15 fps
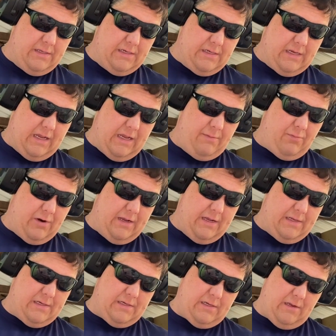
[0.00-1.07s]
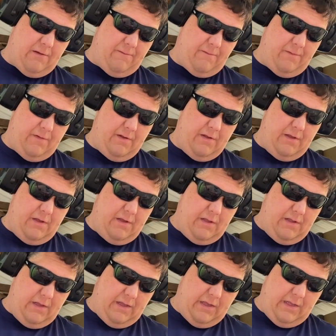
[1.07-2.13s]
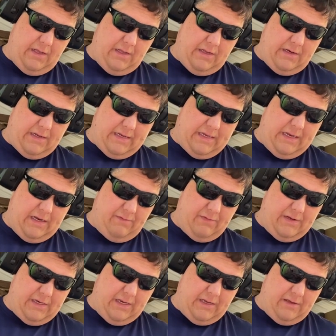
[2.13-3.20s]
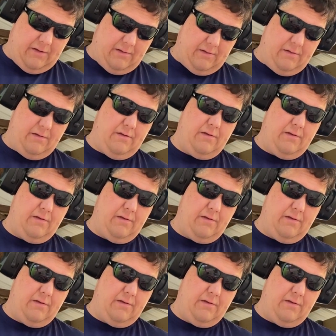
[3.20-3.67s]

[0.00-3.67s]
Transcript: this high brass stuff, and I can't even tell